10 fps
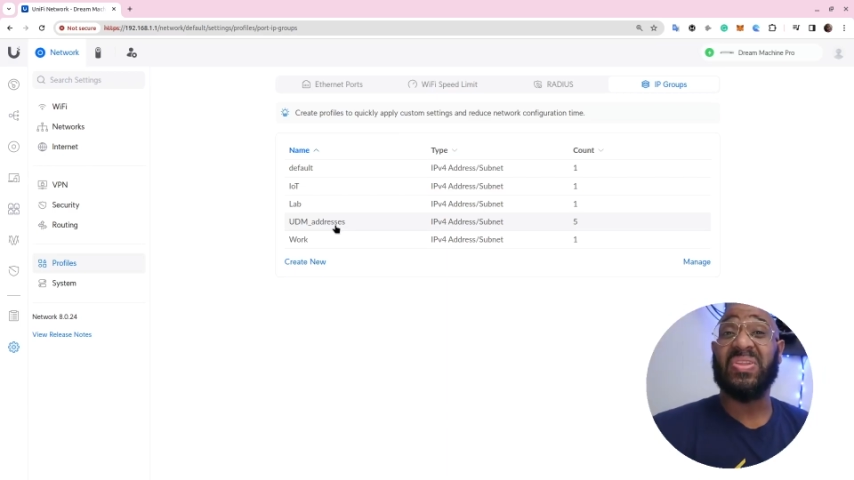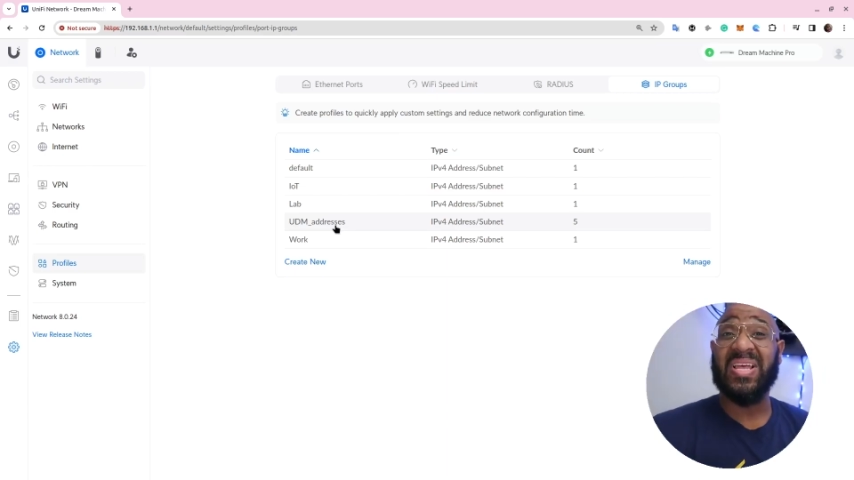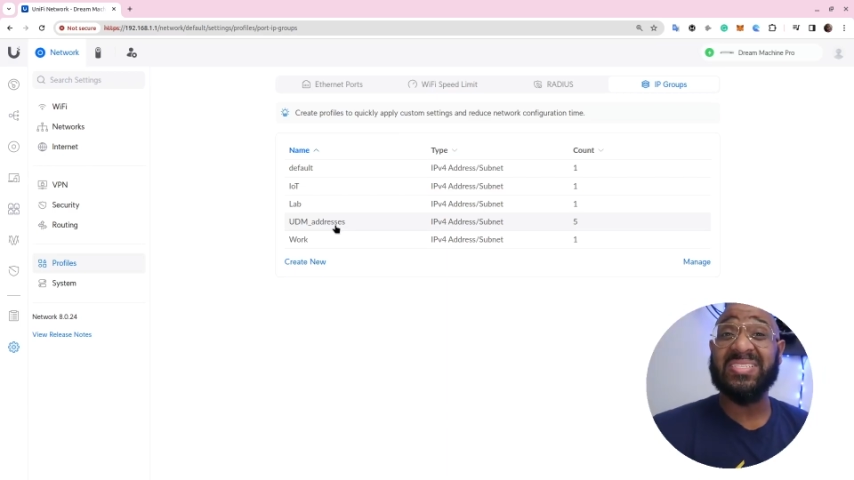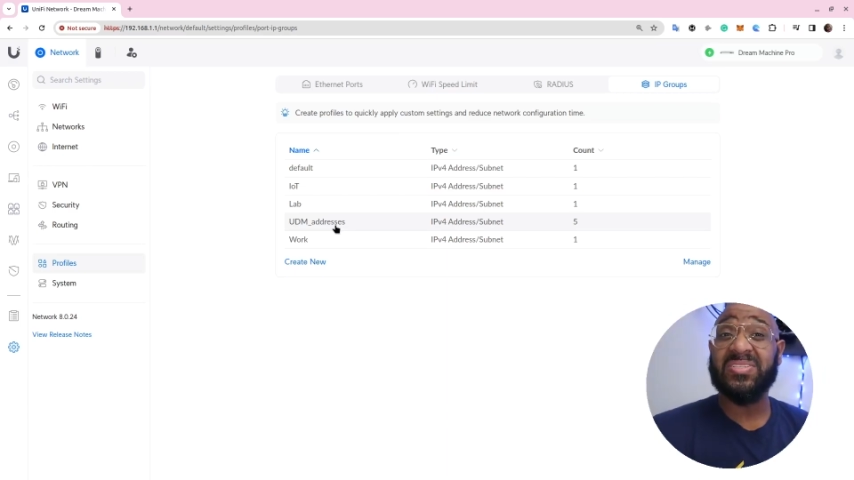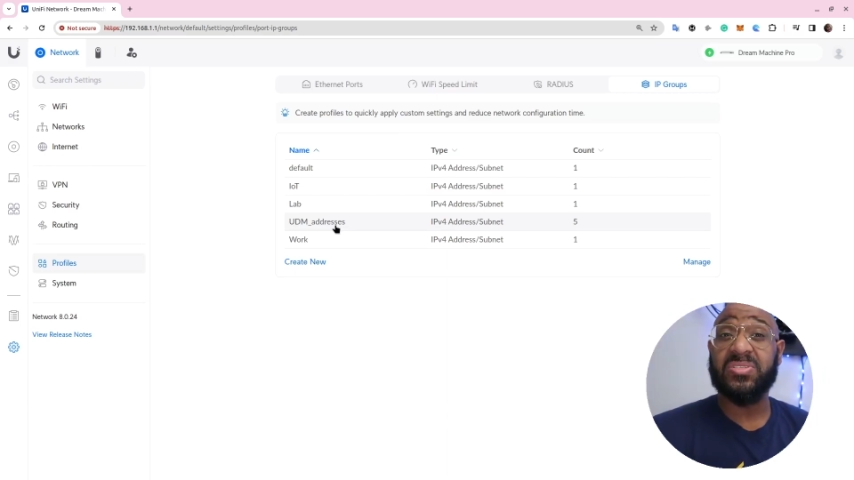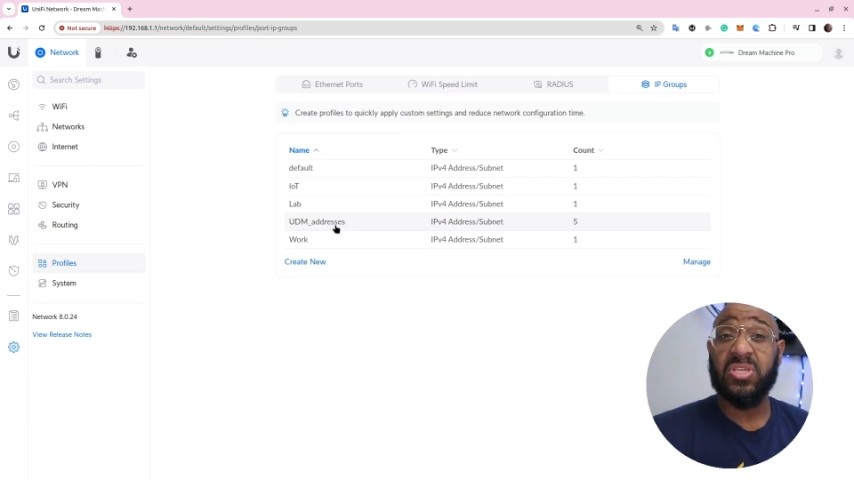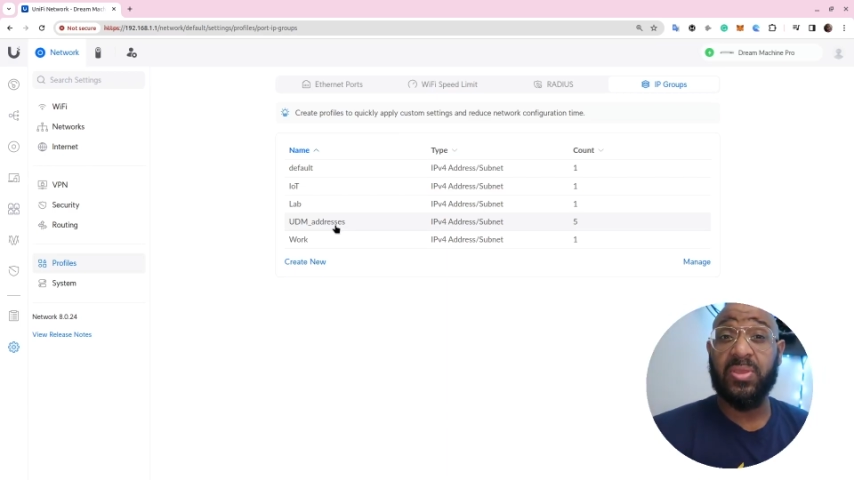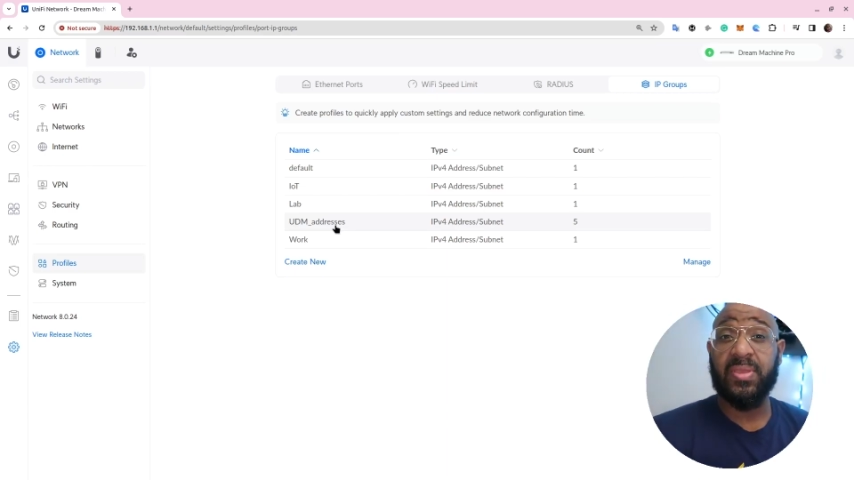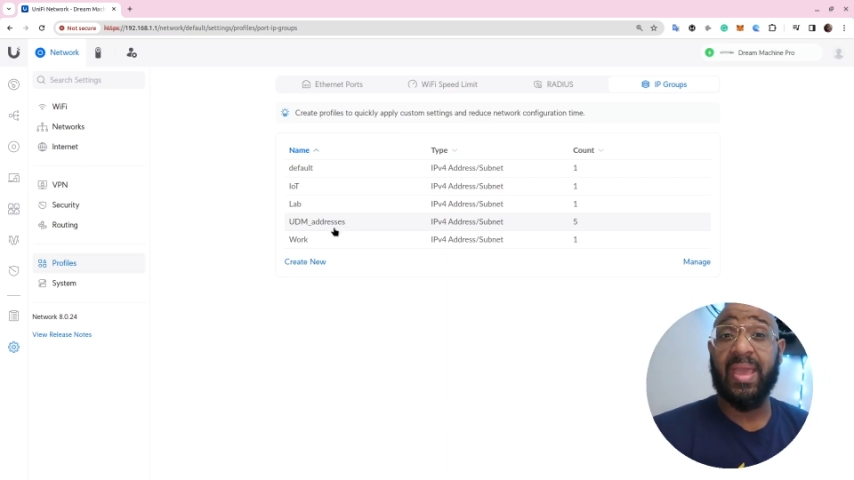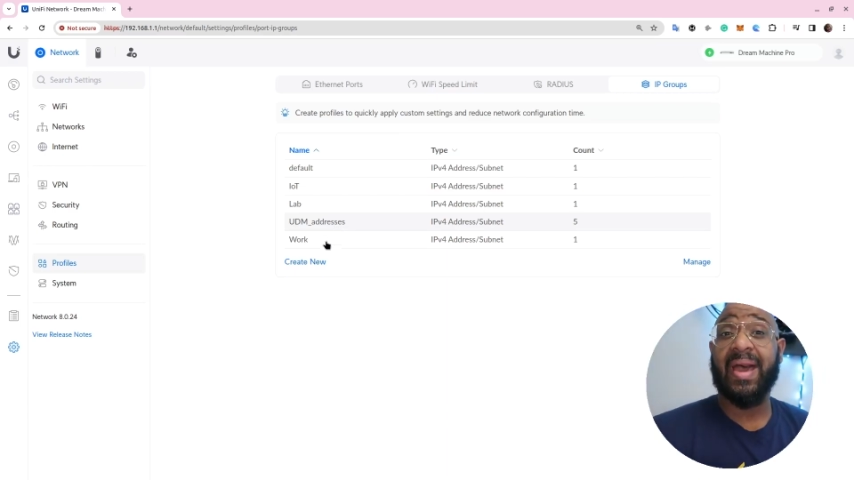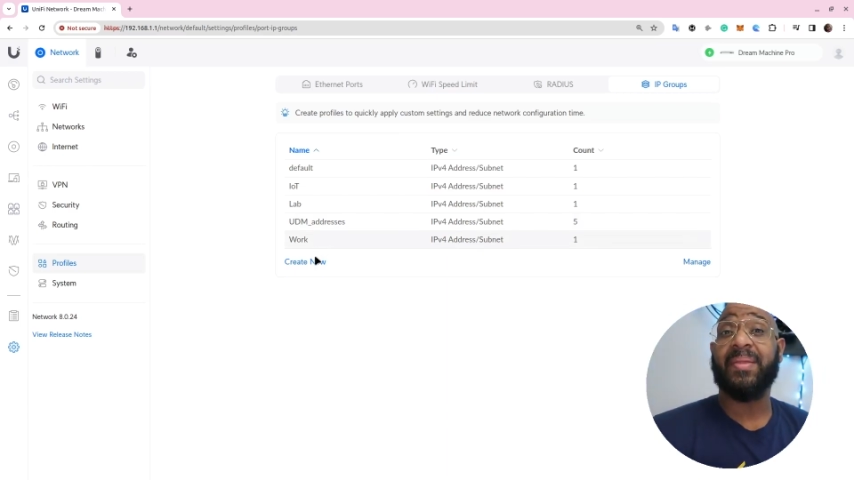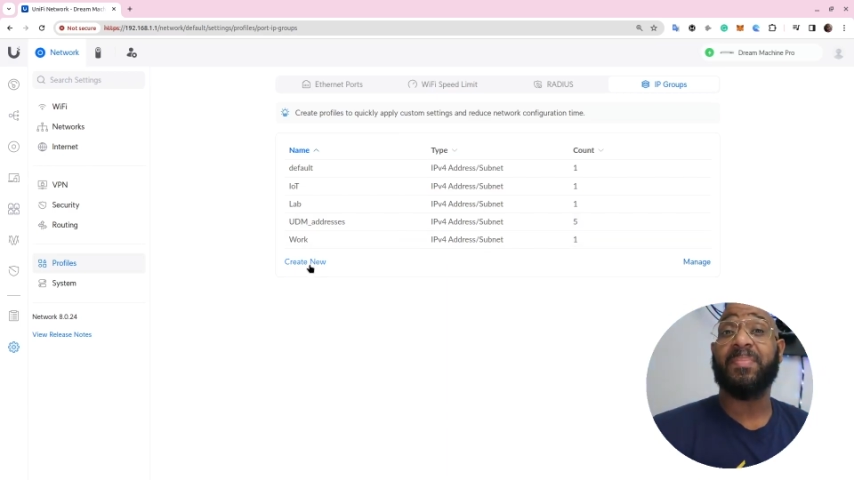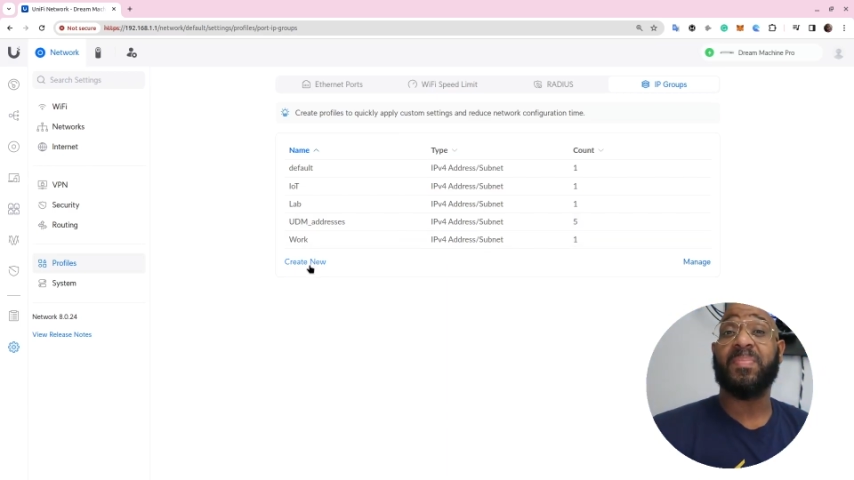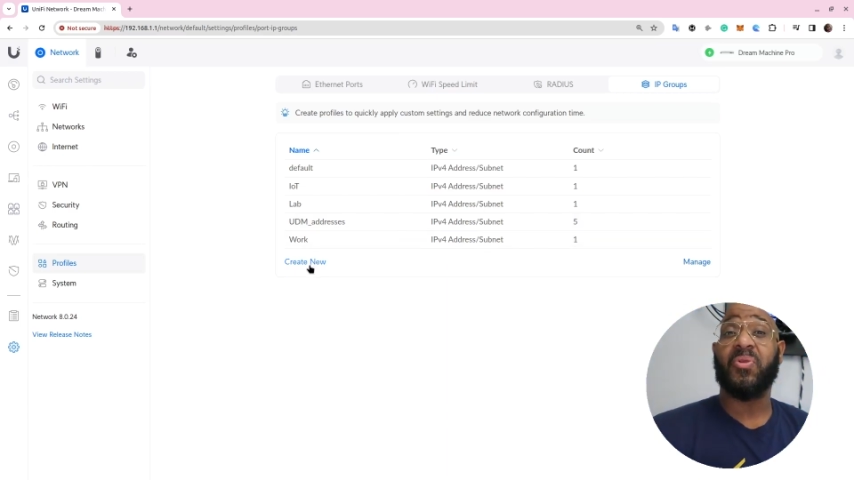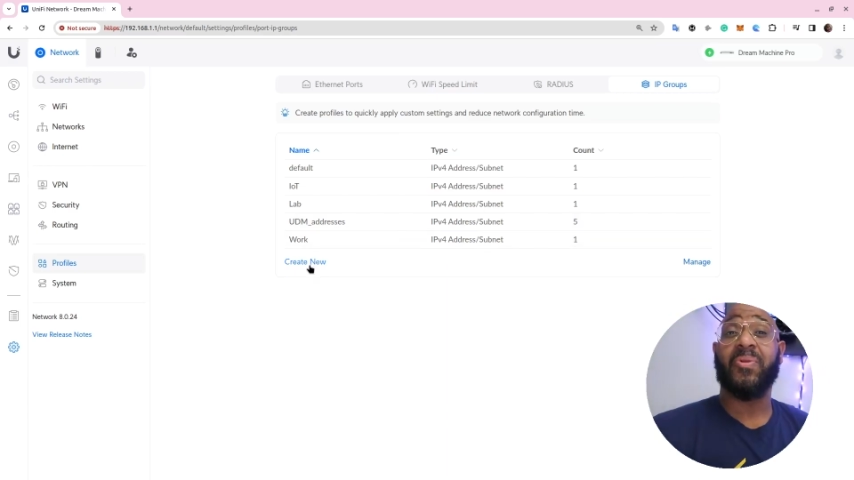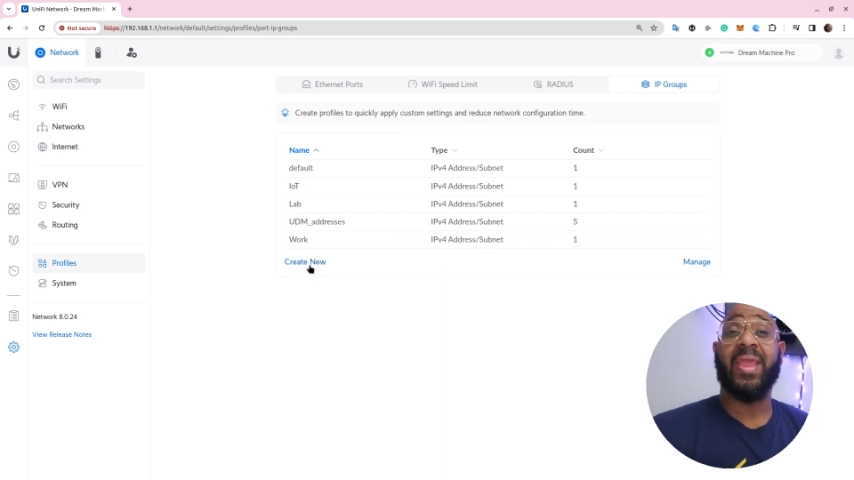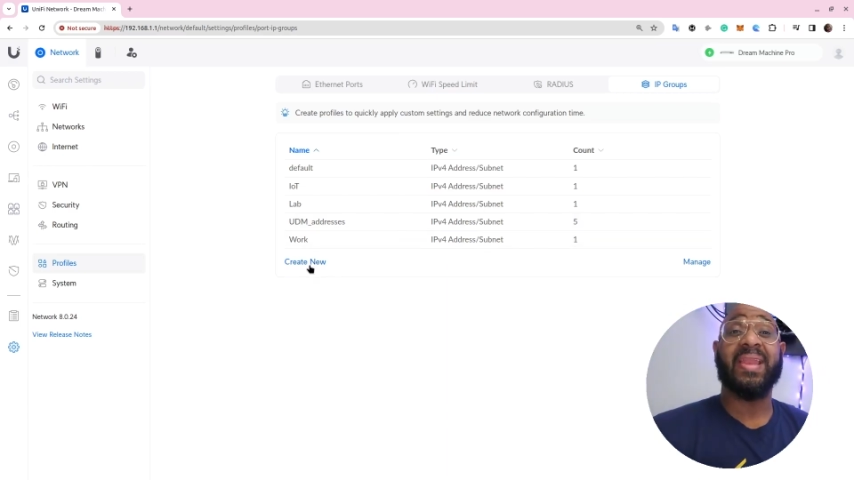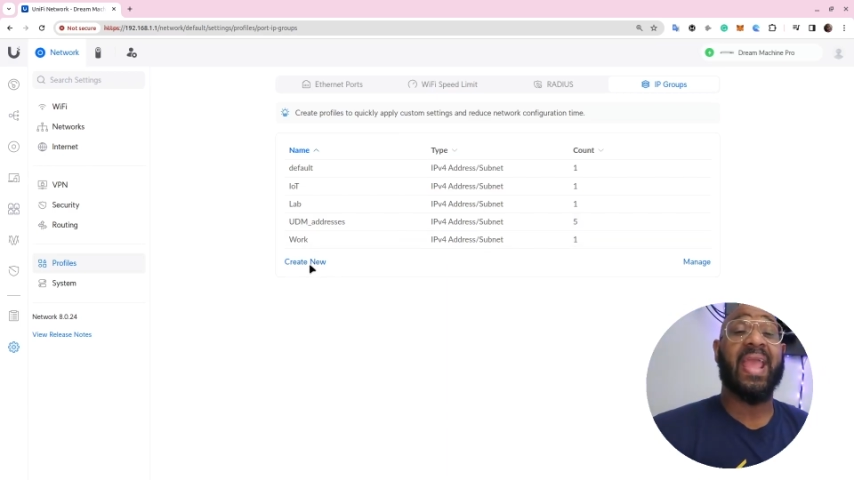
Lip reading: All right, so let's show you how to